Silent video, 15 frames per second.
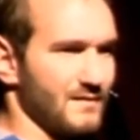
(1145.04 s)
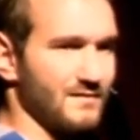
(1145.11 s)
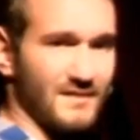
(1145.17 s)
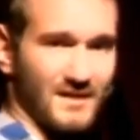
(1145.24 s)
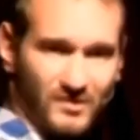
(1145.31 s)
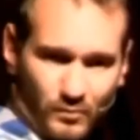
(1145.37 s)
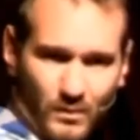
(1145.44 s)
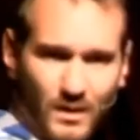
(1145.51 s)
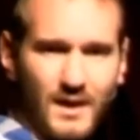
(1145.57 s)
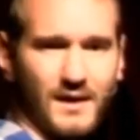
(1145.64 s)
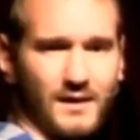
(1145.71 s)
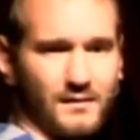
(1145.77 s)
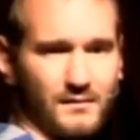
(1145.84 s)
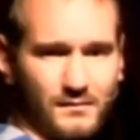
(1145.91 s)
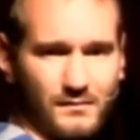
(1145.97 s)
That's
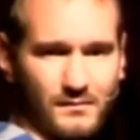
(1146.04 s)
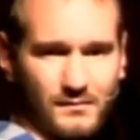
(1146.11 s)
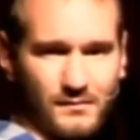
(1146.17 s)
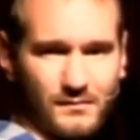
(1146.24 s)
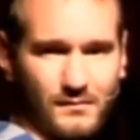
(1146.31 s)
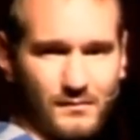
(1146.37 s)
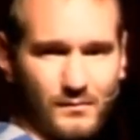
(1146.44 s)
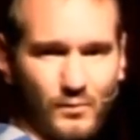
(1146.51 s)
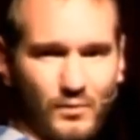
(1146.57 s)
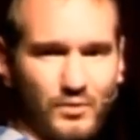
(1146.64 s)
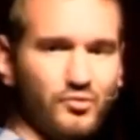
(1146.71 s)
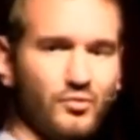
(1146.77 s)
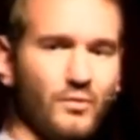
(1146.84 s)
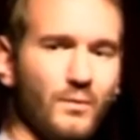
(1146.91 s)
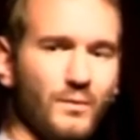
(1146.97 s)
why we
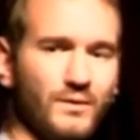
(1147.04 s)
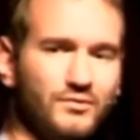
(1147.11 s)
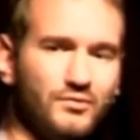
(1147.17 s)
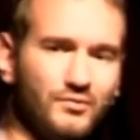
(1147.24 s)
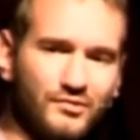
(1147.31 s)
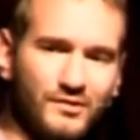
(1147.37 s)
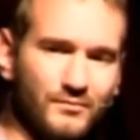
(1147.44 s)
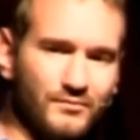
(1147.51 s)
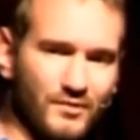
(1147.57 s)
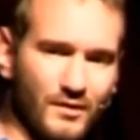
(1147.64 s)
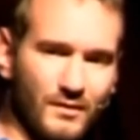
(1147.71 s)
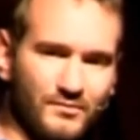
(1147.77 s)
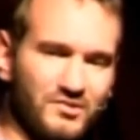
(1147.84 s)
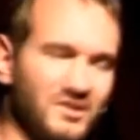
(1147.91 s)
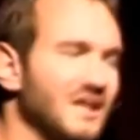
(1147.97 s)
do what we do
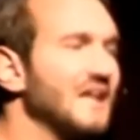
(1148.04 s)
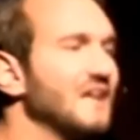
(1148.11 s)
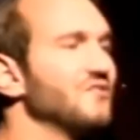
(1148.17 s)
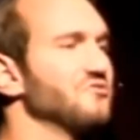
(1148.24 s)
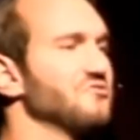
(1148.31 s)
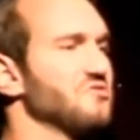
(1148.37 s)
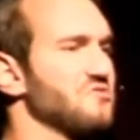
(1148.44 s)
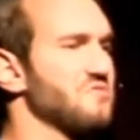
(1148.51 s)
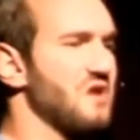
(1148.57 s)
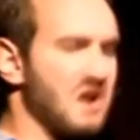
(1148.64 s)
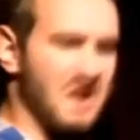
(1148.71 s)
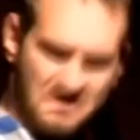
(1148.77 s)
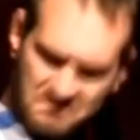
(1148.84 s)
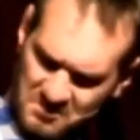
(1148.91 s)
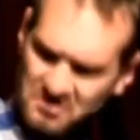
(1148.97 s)
sometimes, to get into the
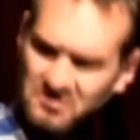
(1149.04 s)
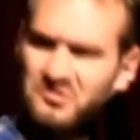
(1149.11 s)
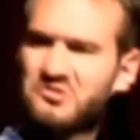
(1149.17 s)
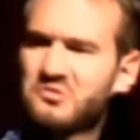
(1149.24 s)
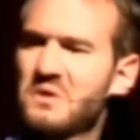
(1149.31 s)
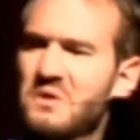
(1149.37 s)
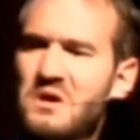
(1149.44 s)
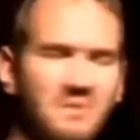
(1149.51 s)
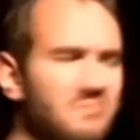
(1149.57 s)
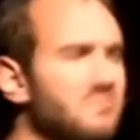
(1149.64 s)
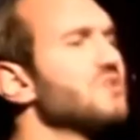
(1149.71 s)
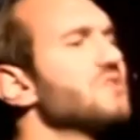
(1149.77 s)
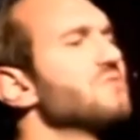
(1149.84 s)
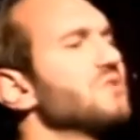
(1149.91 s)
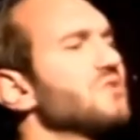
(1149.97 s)
crowd. I'm going to swear, I'm
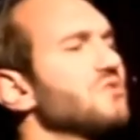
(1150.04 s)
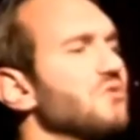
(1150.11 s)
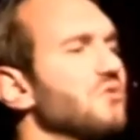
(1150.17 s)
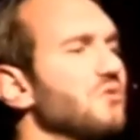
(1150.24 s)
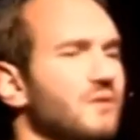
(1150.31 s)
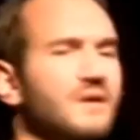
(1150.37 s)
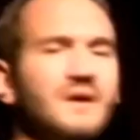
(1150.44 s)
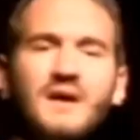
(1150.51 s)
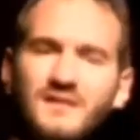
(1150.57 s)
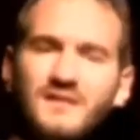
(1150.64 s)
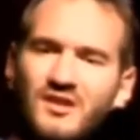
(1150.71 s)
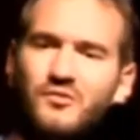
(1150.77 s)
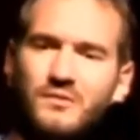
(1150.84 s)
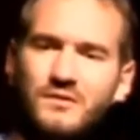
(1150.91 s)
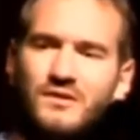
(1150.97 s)
going to be cool.
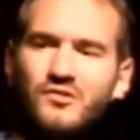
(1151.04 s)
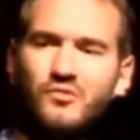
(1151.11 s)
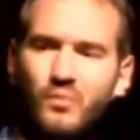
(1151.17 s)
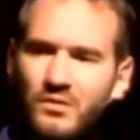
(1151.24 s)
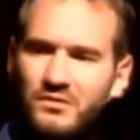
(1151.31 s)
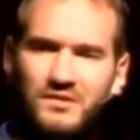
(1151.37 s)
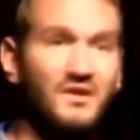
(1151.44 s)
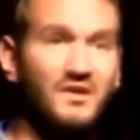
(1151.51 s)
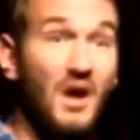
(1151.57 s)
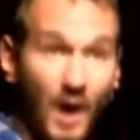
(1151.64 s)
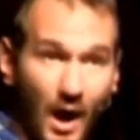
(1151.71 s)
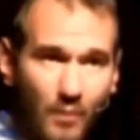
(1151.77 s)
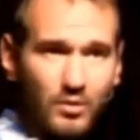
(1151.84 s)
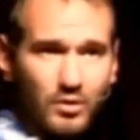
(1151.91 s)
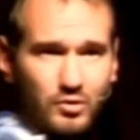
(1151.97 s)
That's what this world is.
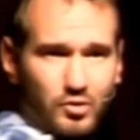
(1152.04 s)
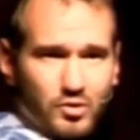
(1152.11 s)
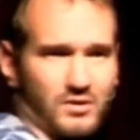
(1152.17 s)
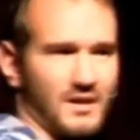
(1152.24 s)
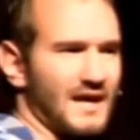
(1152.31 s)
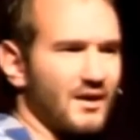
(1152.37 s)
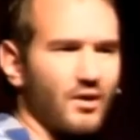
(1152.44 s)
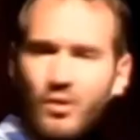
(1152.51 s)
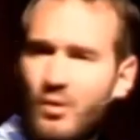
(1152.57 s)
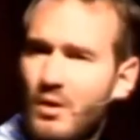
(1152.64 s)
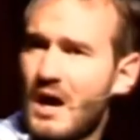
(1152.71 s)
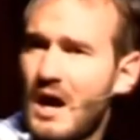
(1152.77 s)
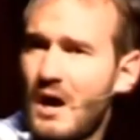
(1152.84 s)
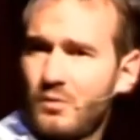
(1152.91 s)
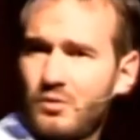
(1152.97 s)
I want to look like her.
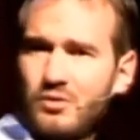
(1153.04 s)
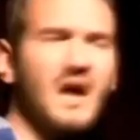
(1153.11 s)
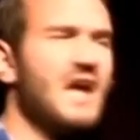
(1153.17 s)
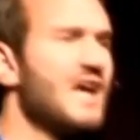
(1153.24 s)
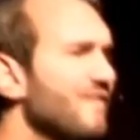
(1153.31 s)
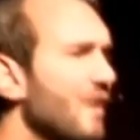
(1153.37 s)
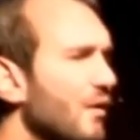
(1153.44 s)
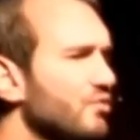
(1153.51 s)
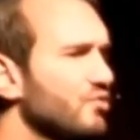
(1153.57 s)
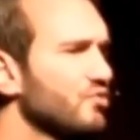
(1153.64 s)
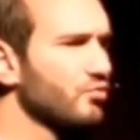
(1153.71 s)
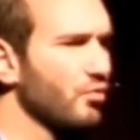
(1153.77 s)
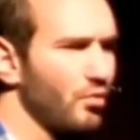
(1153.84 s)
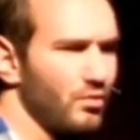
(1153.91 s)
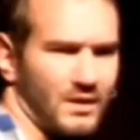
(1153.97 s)
I want to look, if I was
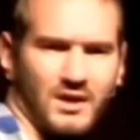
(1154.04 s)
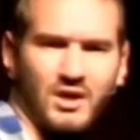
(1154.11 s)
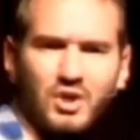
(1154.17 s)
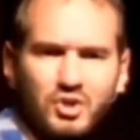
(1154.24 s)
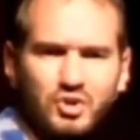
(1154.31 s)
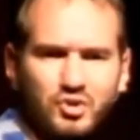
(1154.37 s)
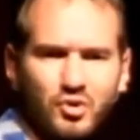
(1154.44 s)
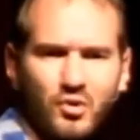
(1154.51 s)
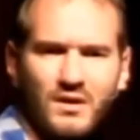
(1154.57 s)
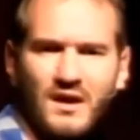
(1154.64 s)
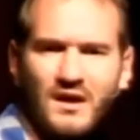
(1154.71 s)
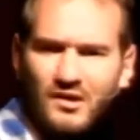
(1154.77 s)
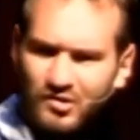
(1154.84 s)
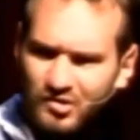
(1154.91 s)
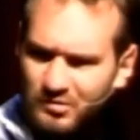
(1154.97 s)
taller, shorter,
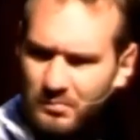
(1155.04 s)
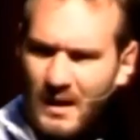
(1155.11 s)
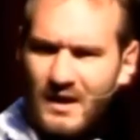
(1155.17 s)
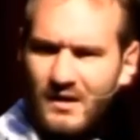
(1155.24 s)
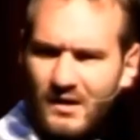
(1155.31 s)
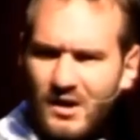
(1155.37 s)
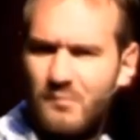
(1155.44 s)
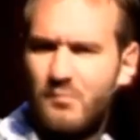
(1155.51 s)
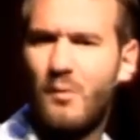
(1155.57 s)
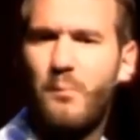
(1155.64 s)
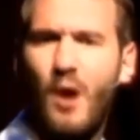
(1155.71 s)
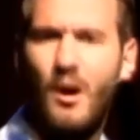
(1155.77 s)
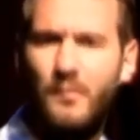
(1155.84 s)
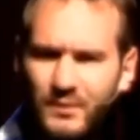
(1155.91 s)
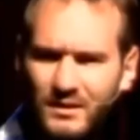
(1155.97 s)
smarter, more
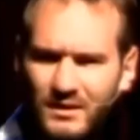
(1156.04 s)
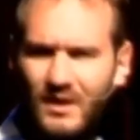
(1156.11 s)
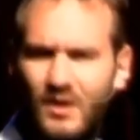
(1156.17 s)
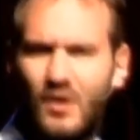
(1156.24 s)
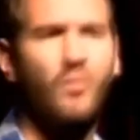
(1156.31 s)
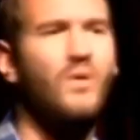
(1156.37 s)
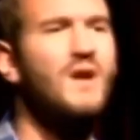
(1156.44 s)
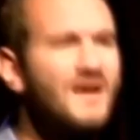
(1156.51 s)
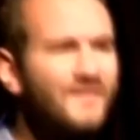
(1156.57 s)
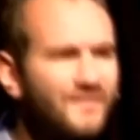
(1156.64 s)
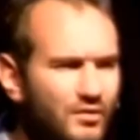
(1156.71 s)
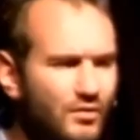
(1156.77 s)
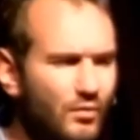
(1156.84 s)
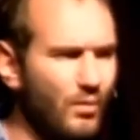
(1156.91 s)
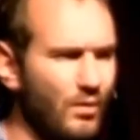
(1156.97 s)
popular, whatever
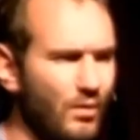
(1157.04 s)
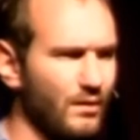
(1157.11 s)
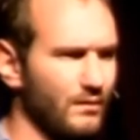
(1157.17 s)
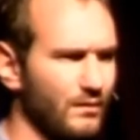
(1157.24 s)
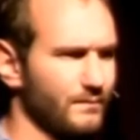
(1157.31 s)
you want.